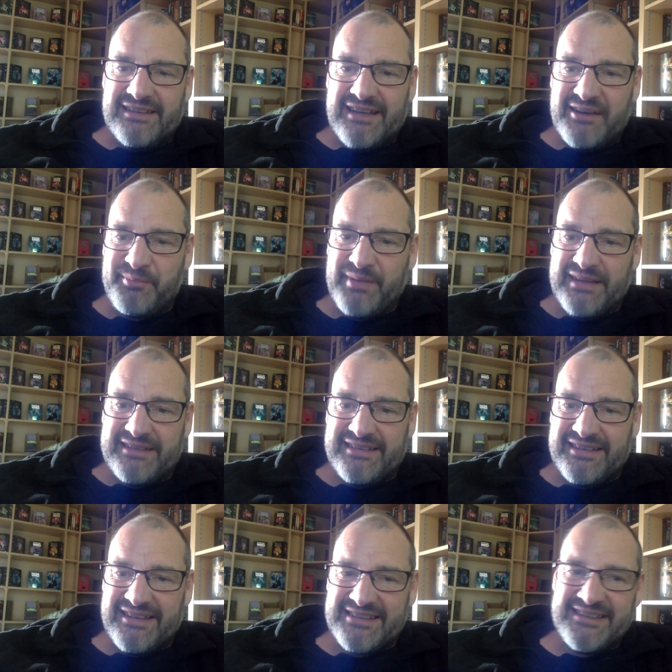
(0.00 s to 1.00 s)
our bed
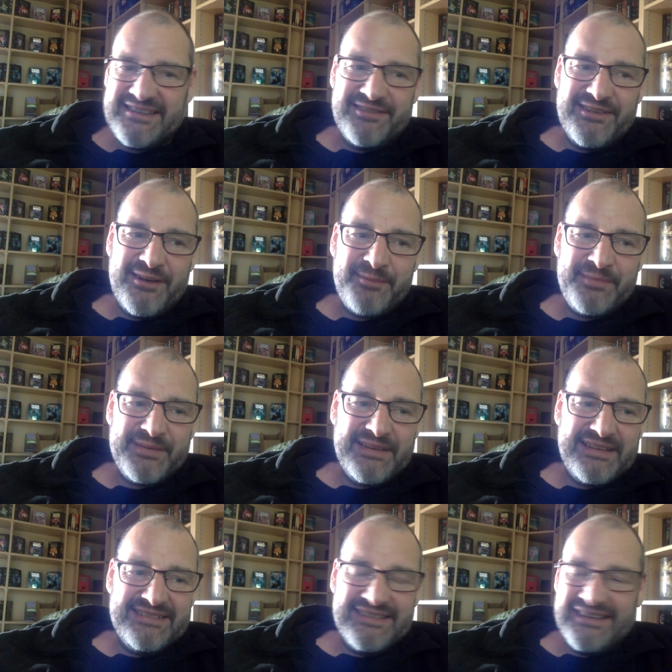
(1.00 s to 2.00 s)
has given up,
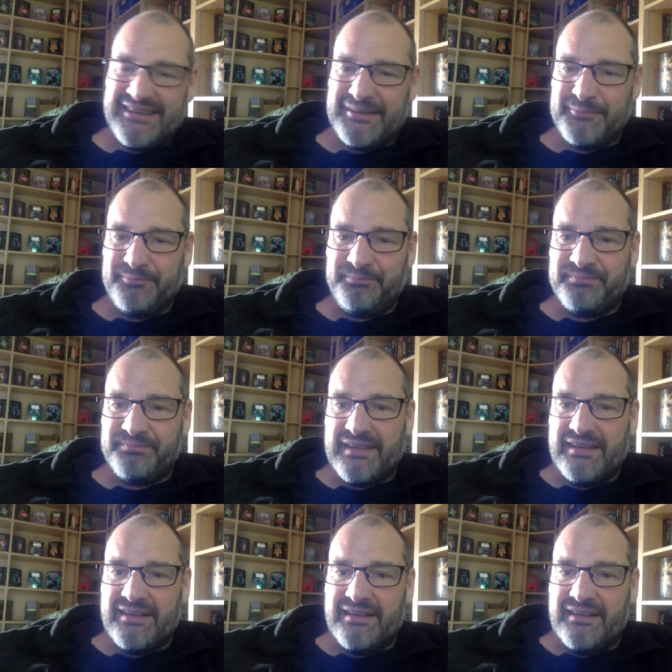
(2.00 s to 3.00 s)
and um,
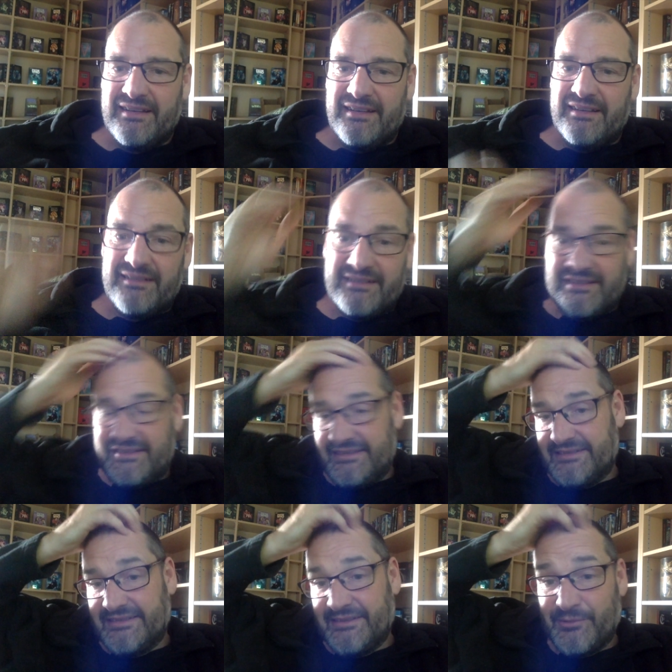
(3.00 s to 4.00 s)
uh,
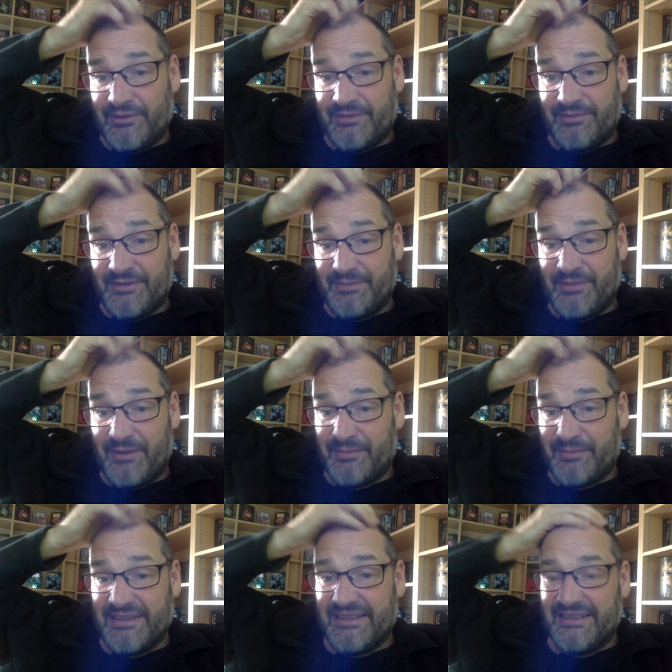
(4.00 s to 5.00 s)
the wood was
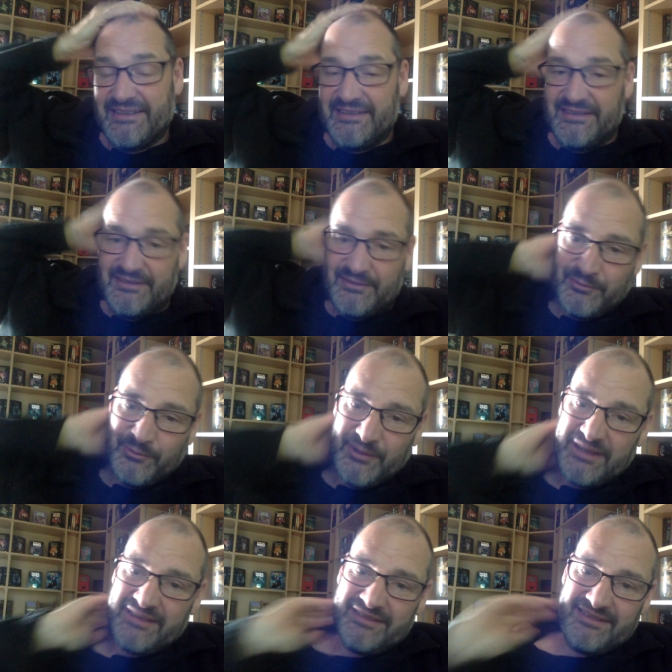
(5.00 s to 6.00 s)
probably
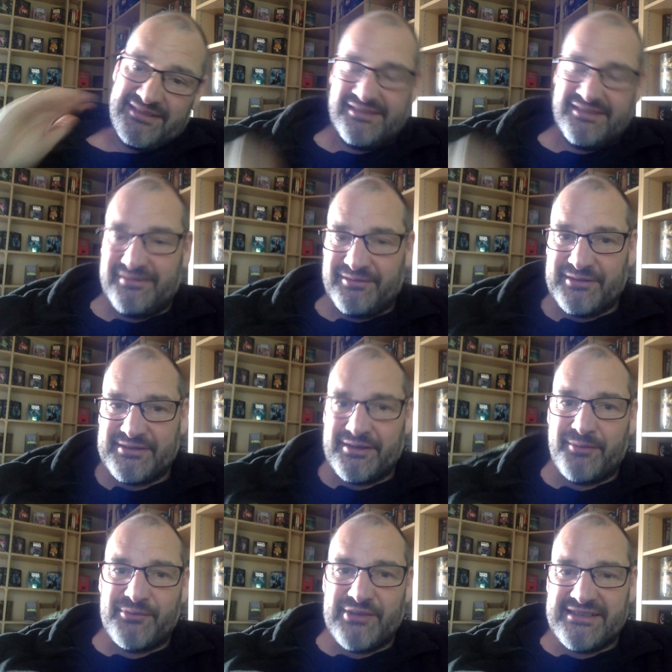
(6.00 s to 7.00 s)
weakened for
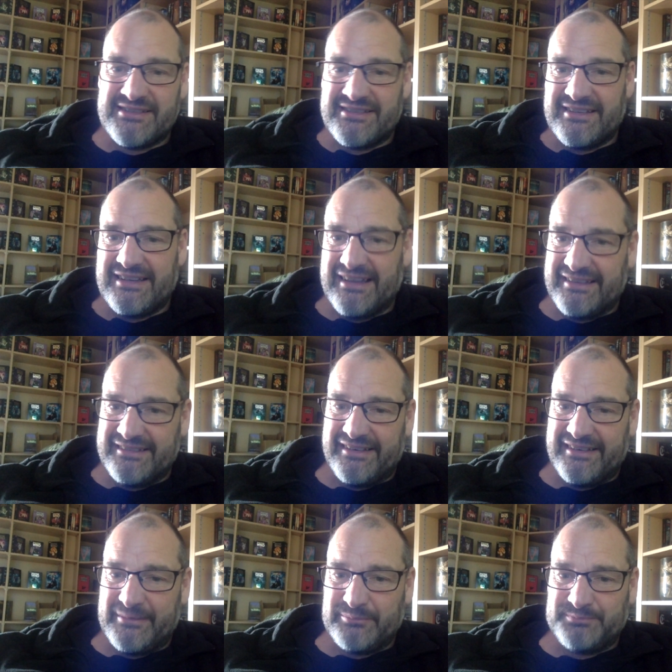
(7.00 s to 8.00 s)
some reason. And
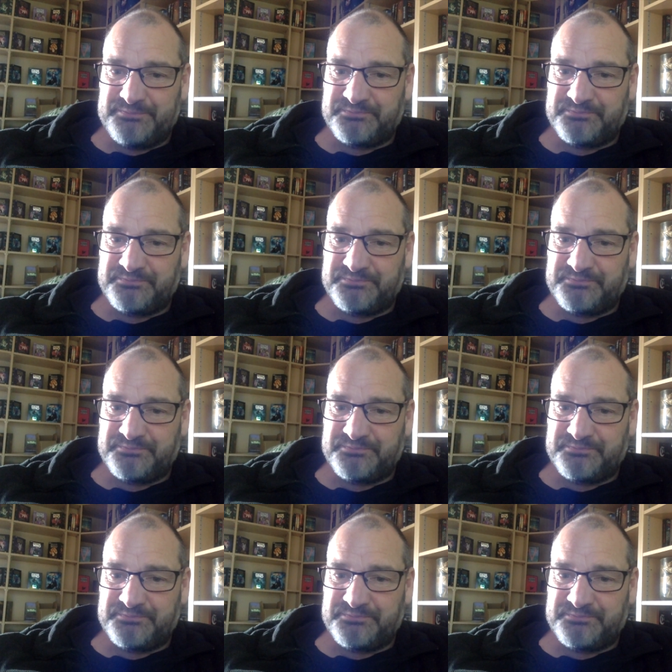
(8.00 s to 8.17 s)
um,